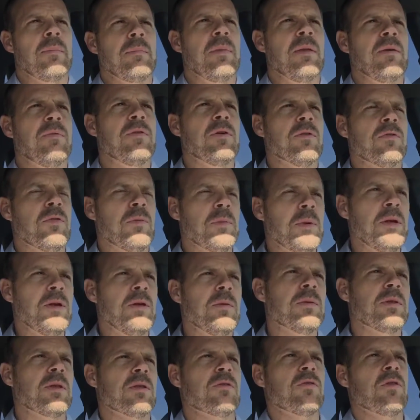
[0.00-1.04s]
if you're familiar
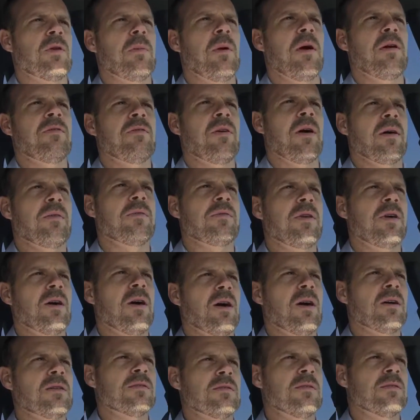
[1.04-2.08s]
with the 3x5
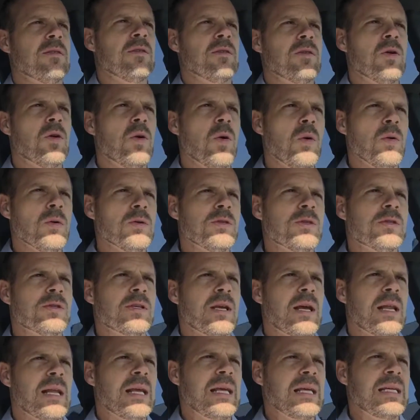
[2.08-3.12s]
card goal
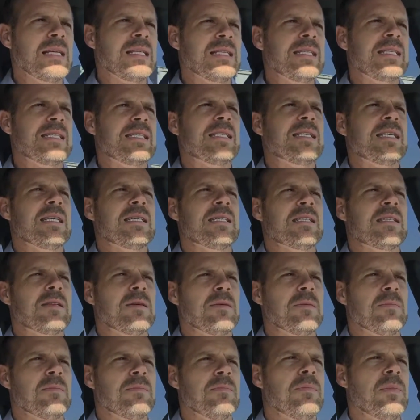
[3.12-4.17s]
setting
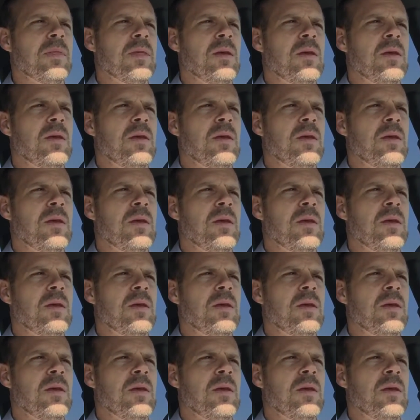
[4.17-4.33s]
system,